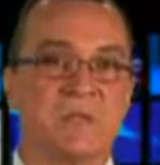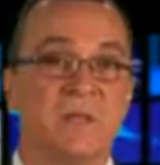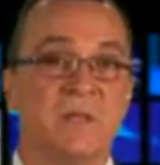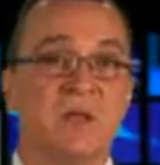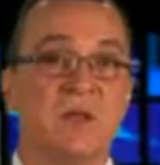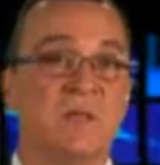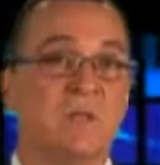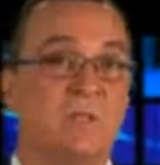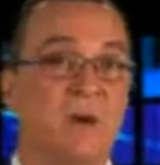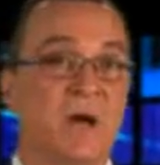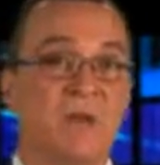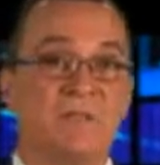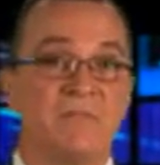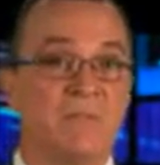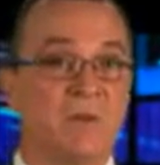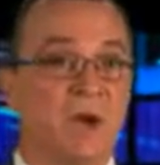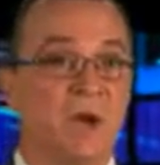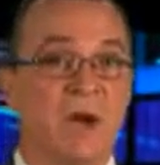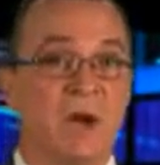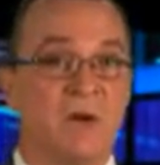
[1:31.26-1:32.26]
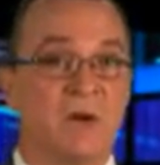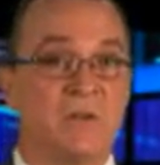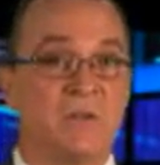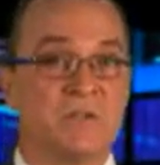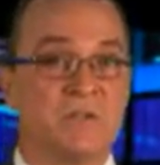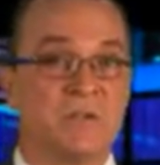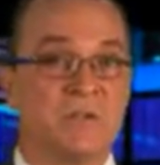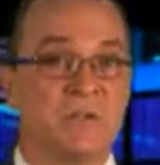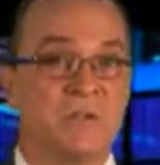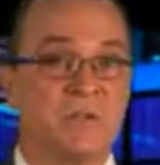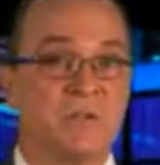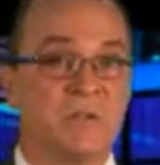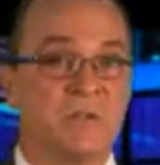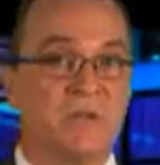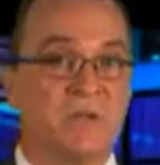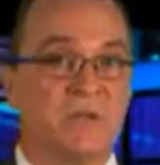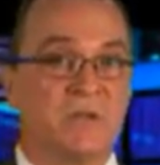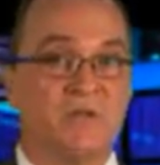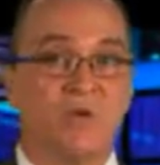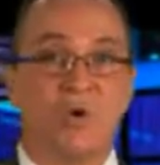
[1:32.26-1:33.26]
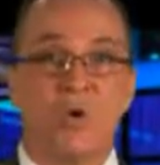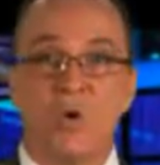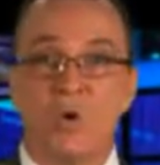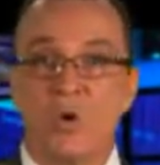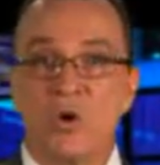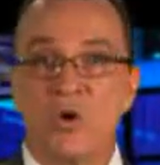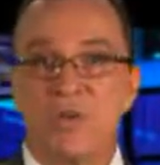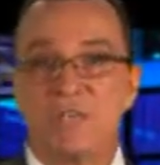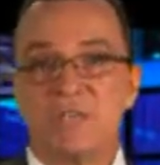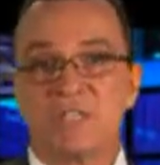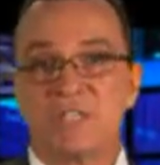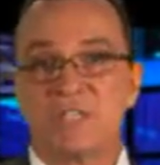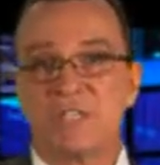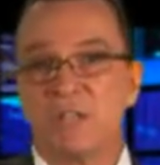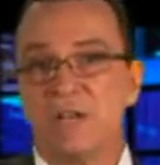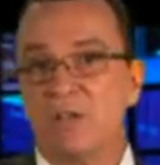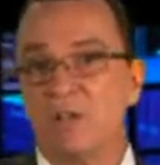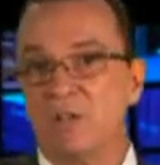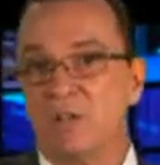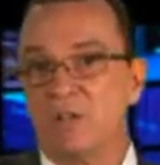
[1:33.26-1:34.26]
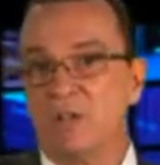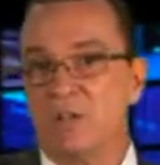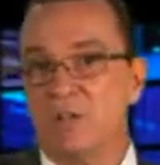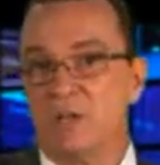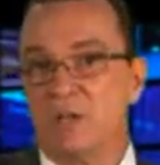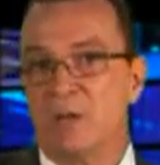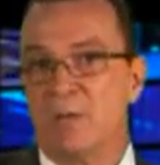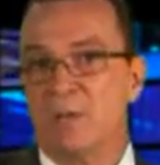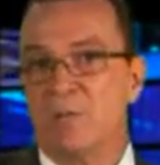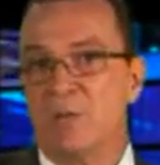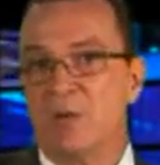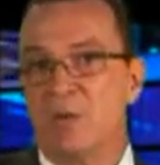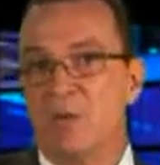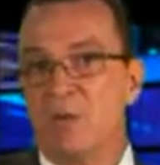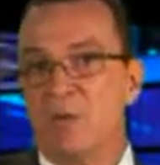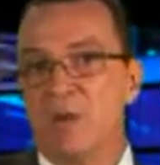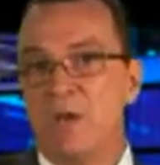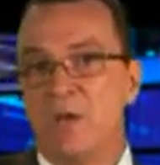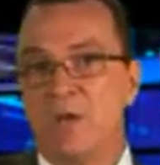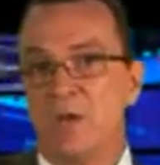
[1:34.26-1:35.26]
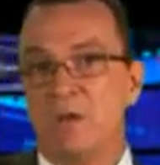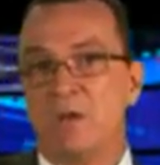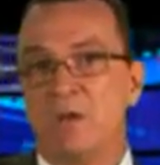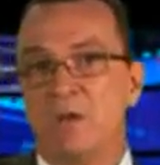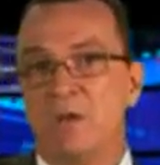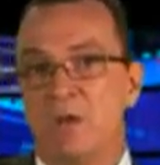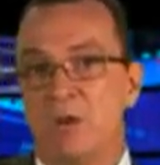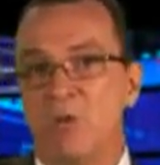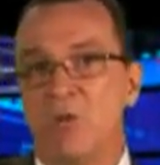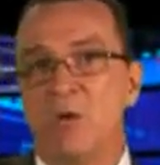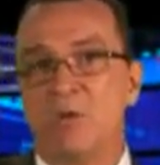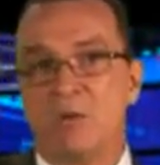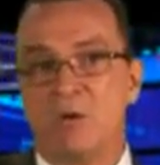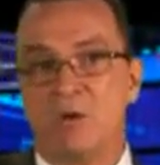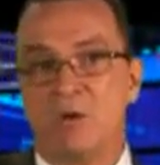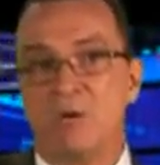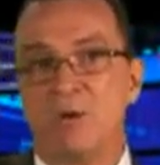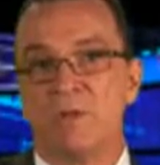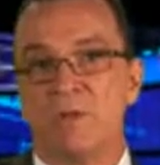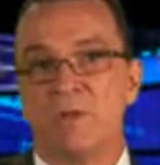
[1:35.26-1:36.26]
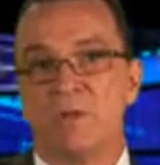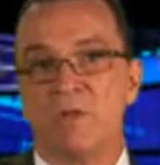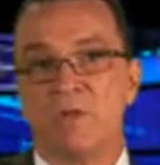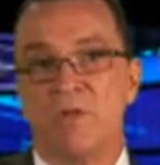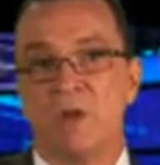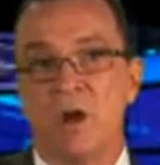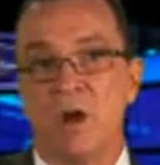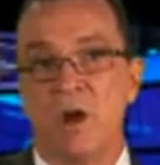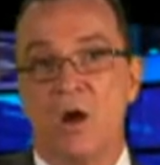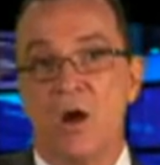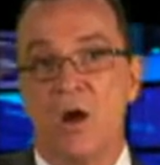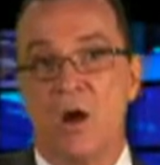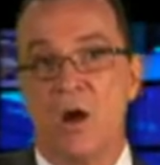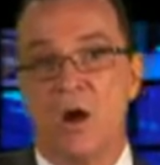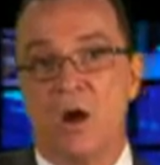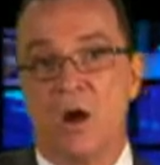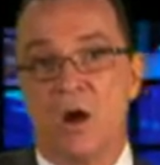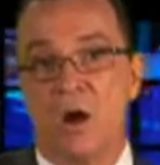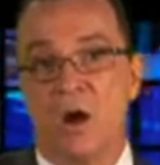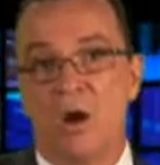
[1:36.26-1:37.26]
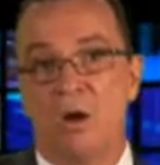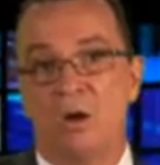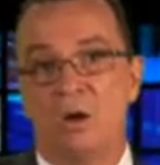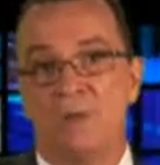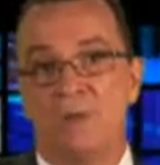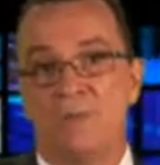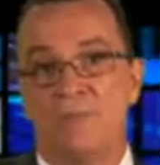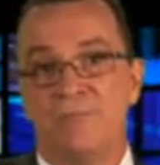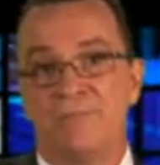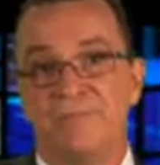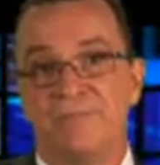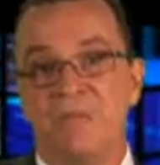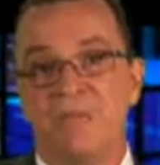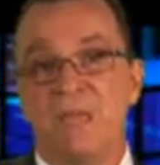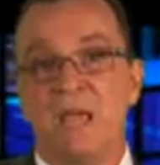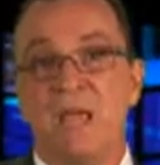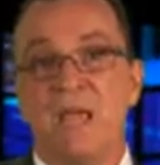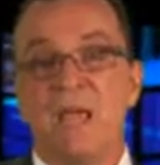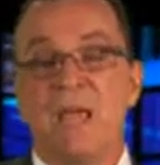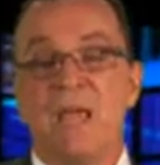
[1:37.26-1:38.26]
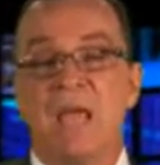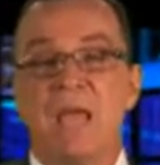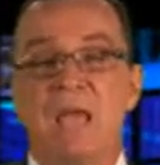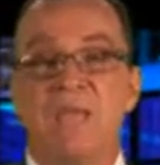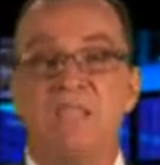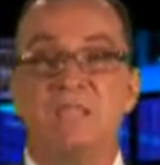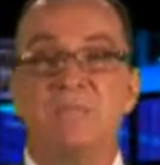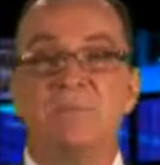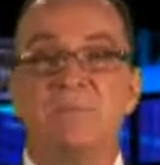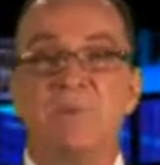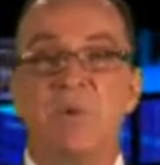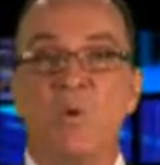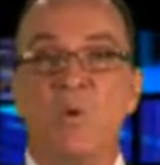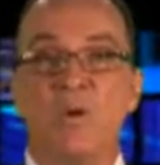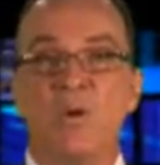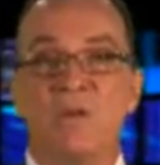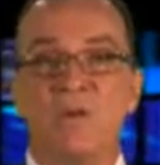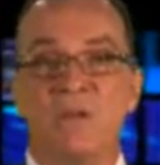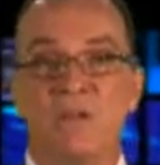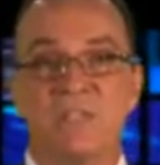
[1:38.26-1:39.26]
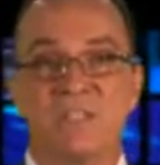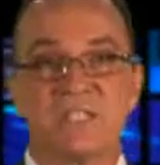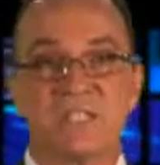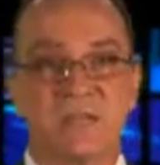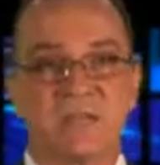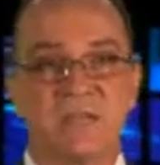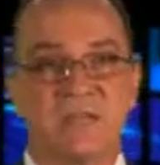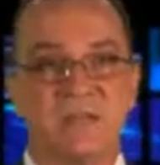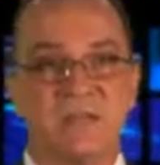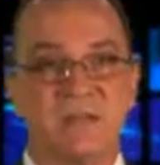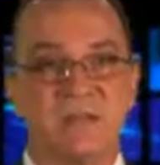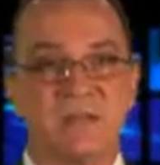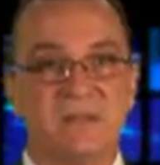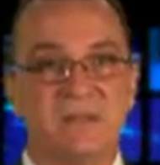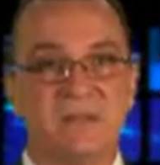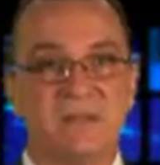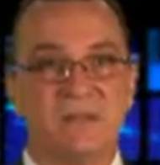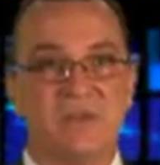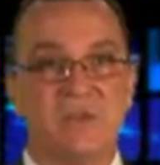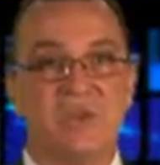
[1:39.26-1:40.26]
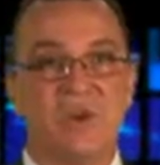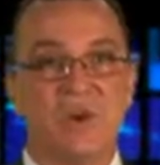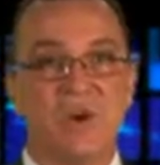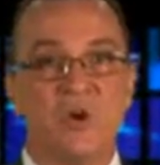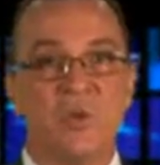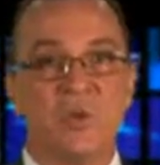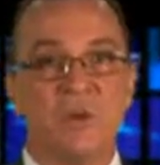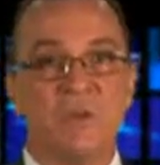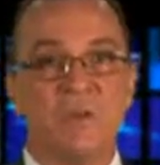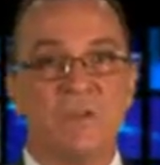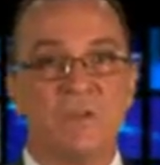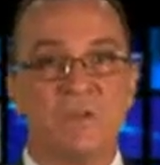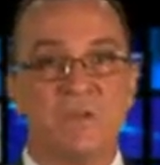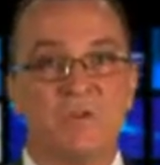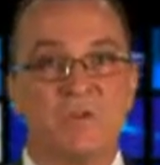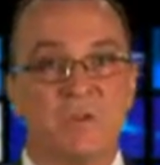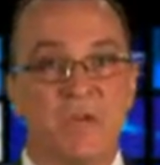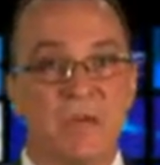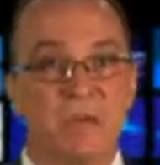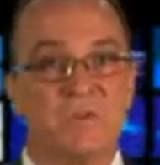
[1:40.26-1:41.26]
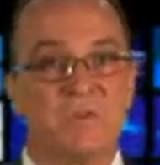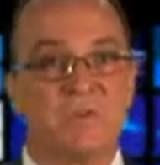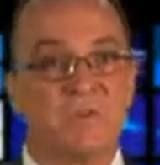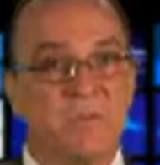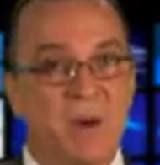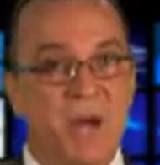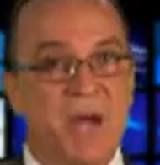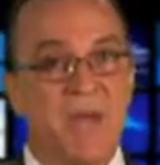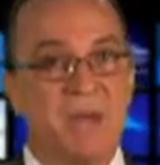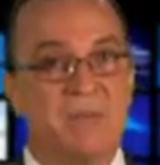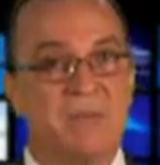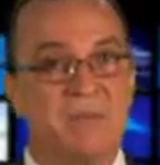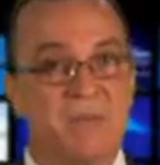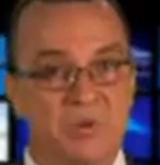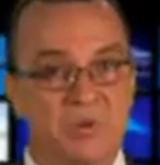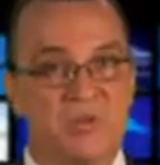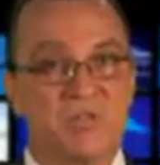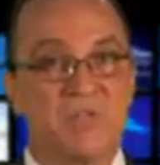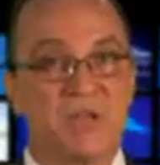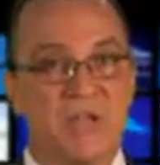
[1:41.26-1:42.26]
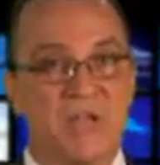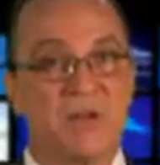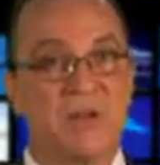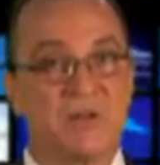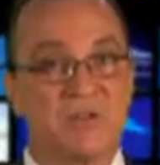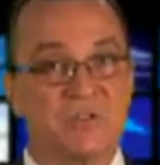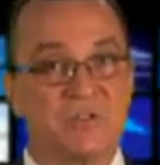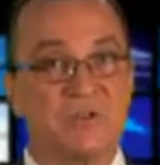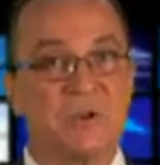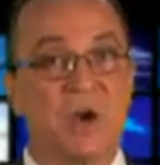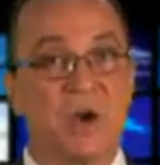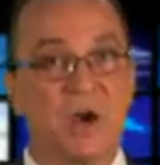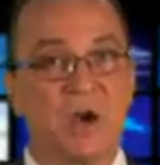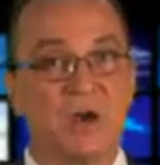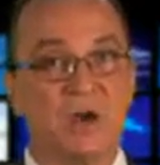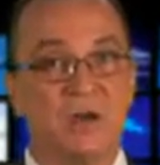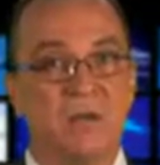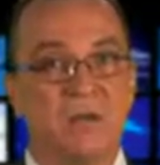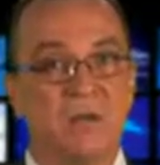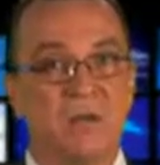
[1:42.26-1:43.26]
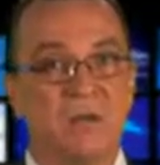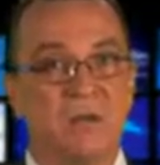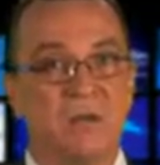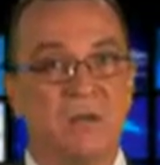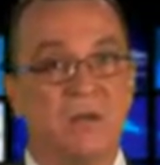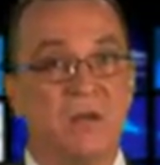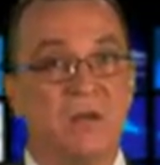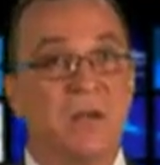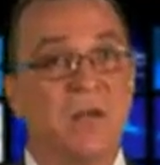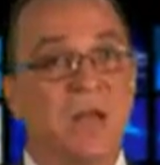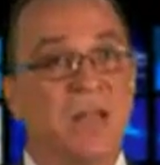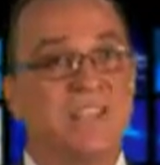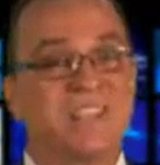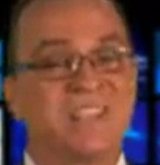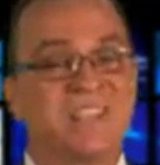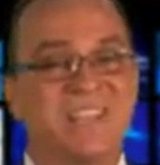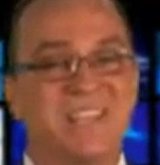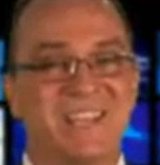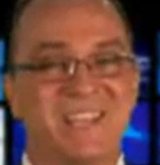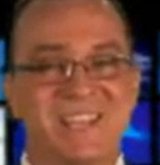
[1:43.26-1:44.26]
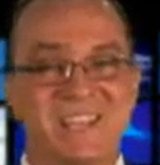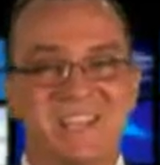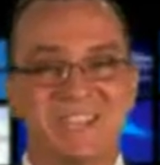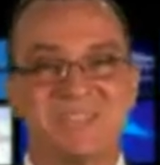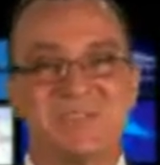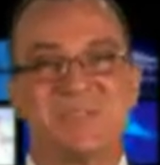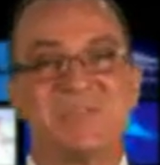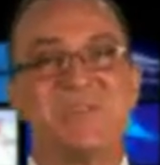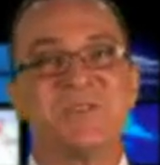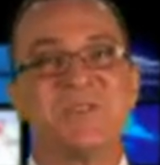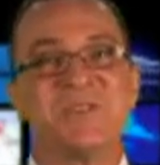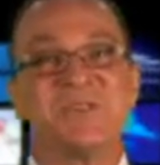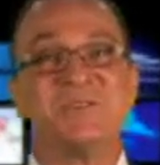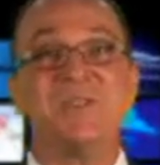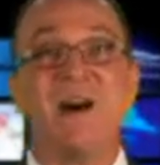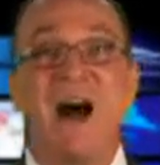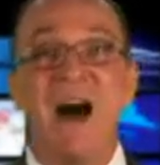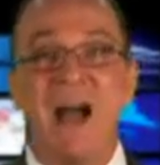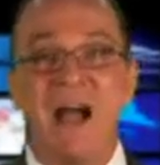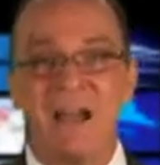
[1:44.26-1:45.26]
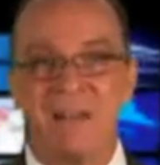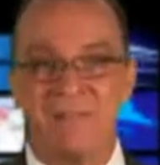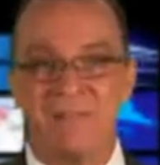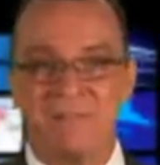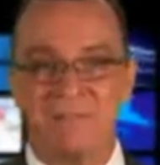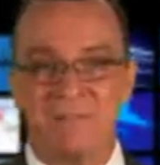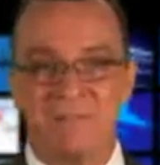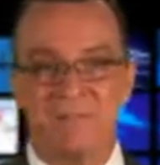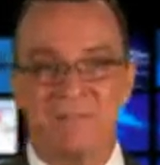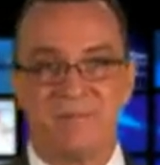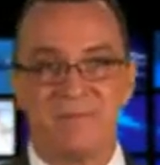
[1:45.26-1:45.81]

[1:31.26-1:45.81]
They don't buy for ours. So in order to sell to them, we need to know what their reasons are. It's important in selling to know what different types of buying personalities there are. The nice thing is there's only 5.